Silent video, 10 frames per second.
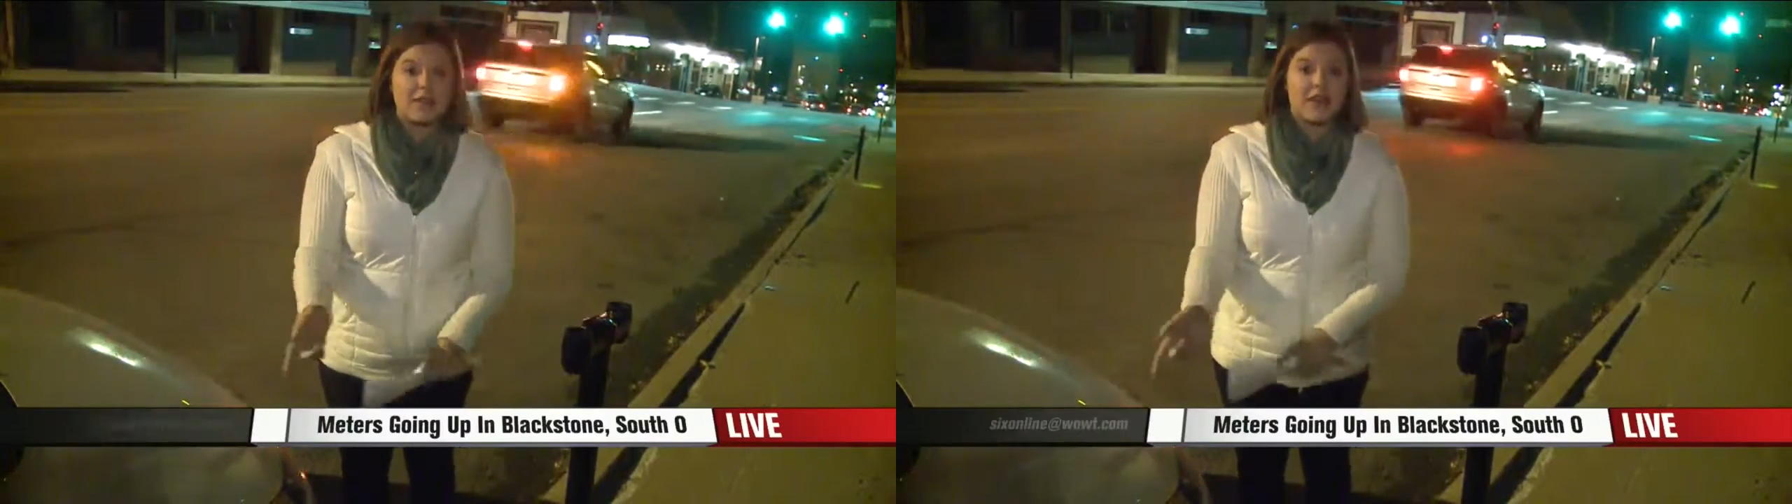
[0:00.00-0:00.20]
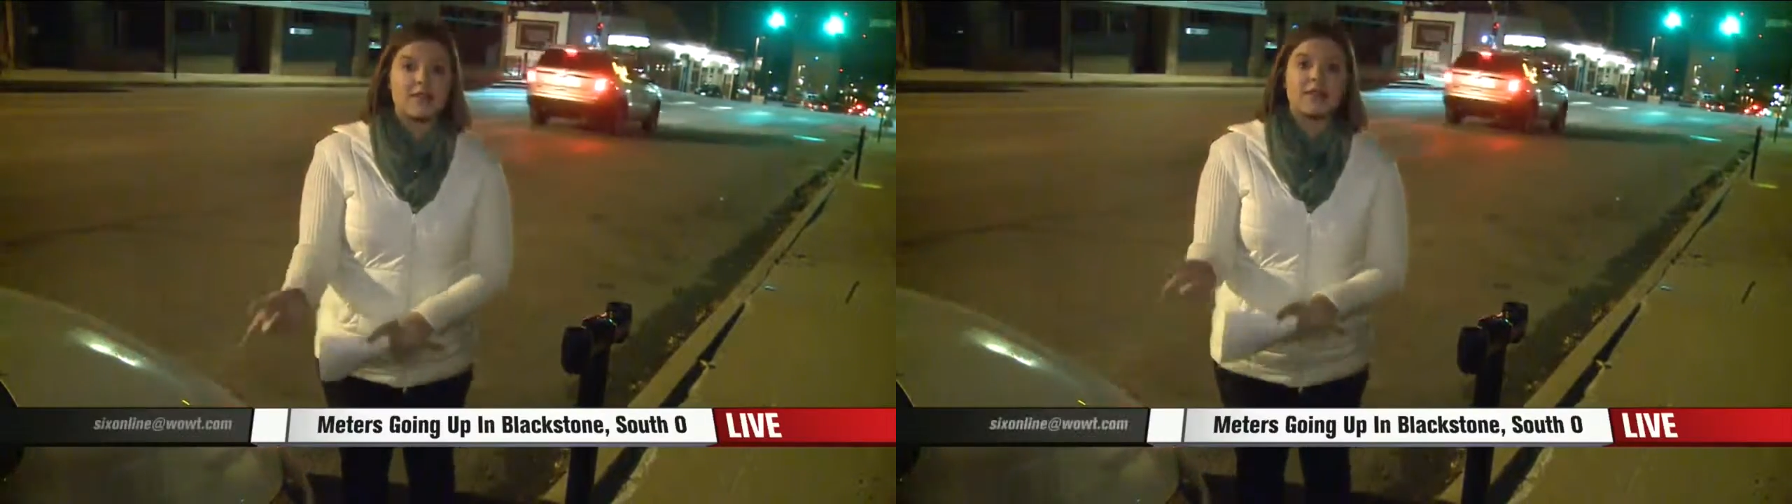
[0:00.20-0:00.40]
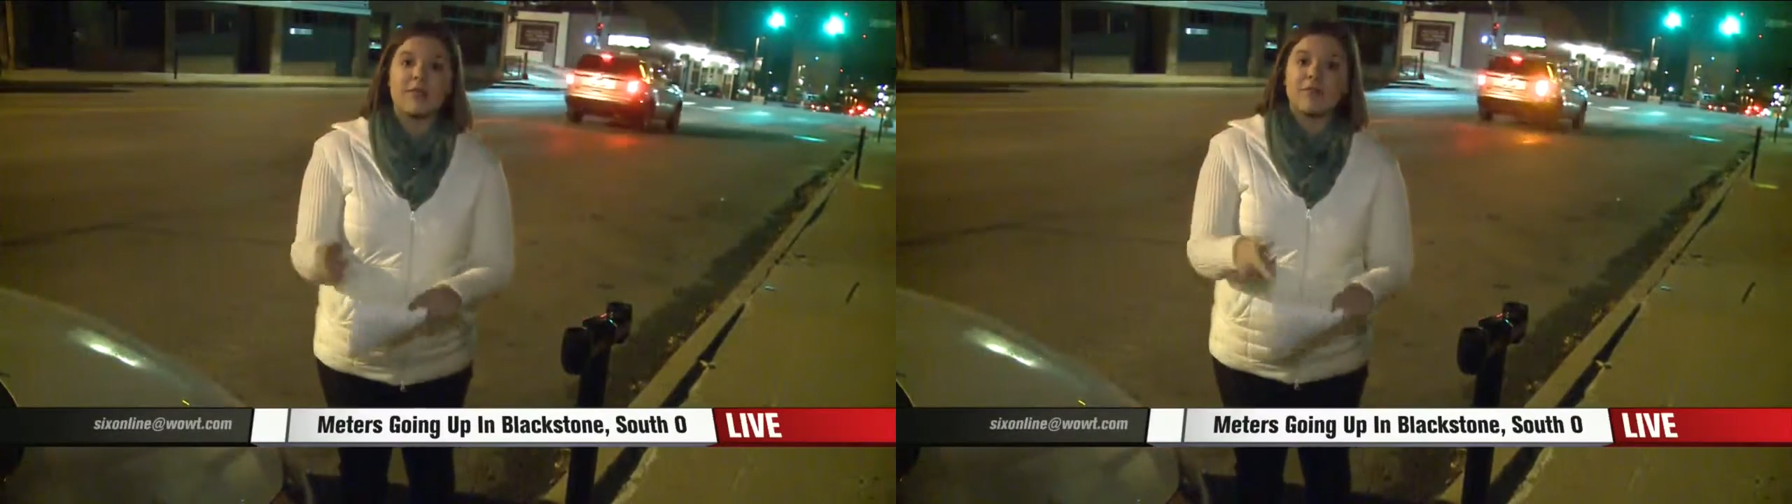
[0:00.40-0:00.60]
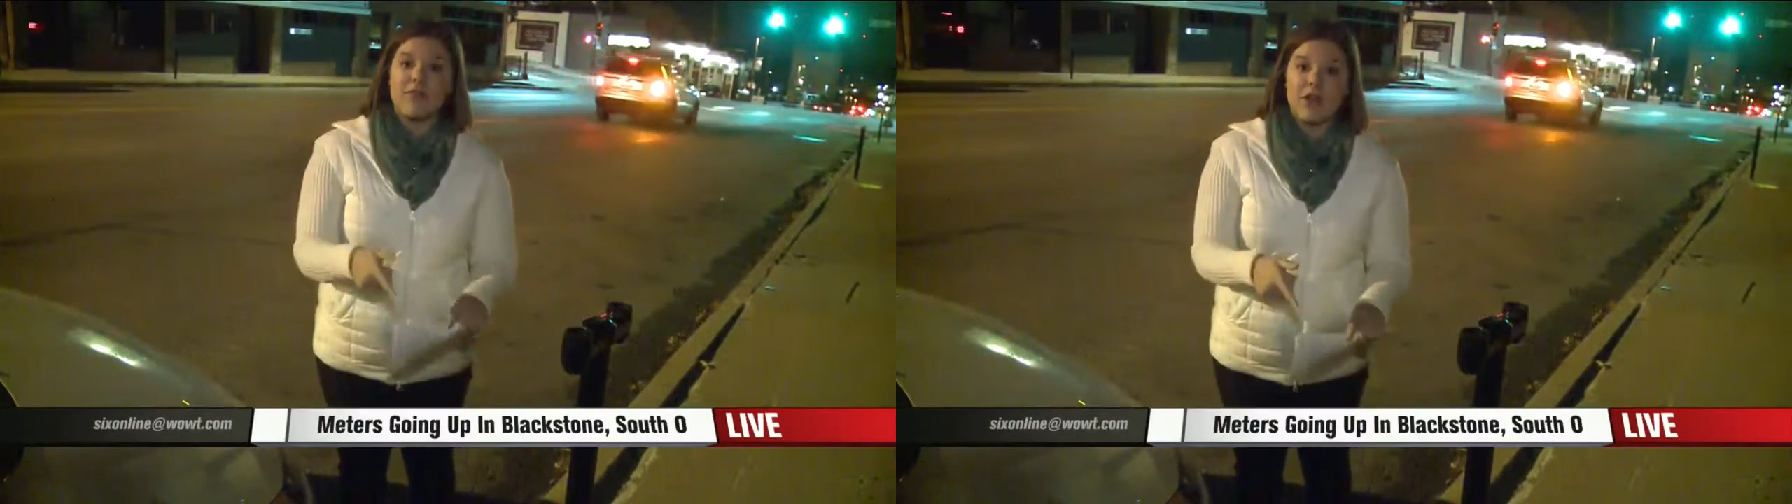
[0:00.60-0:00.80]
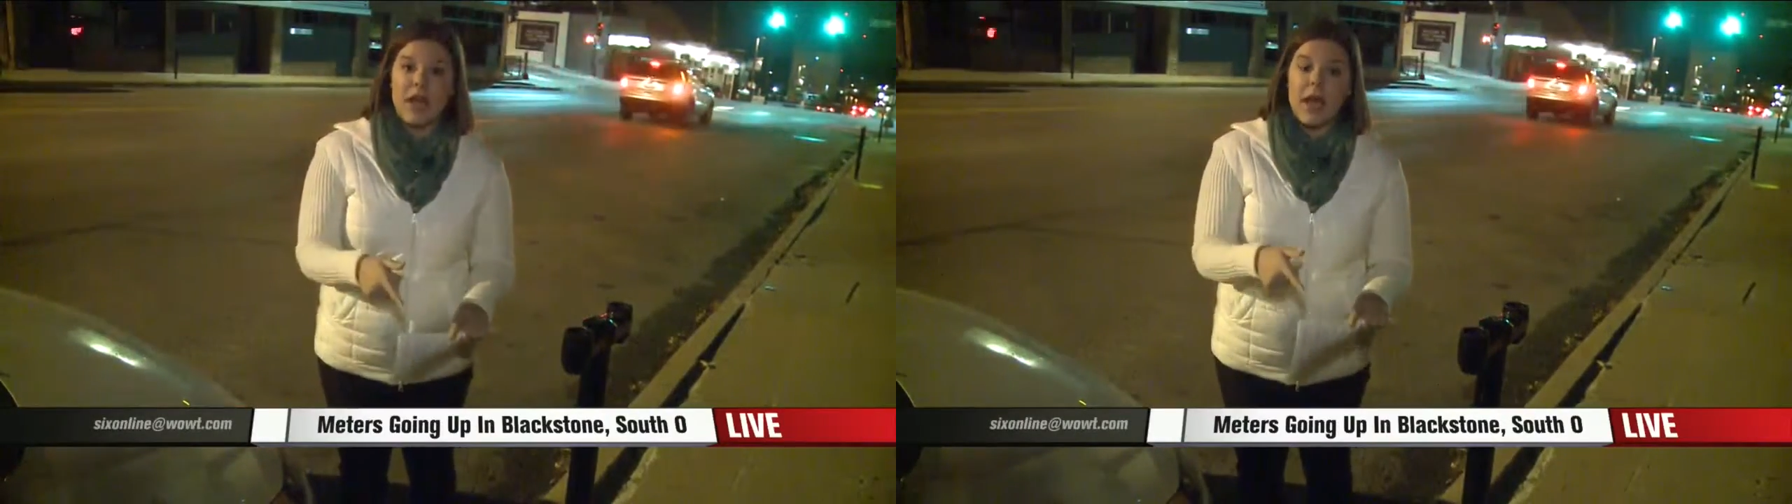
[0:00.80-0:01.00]
there's also some
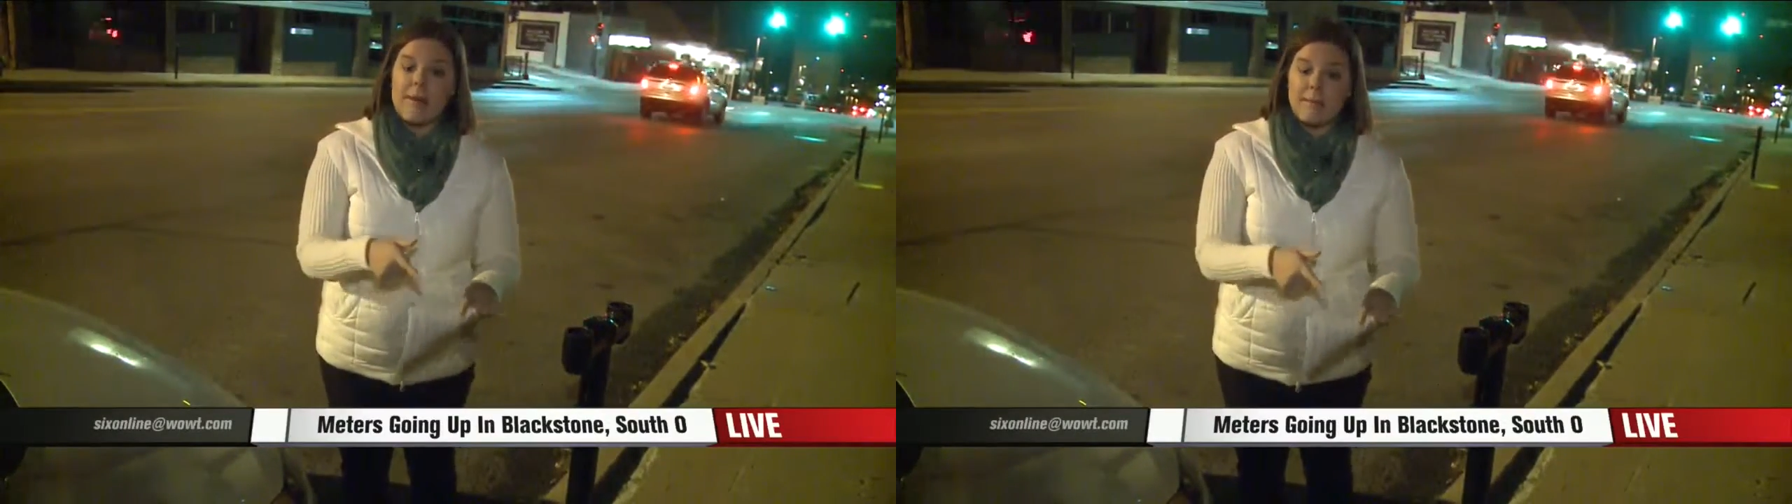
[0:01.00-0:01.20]
free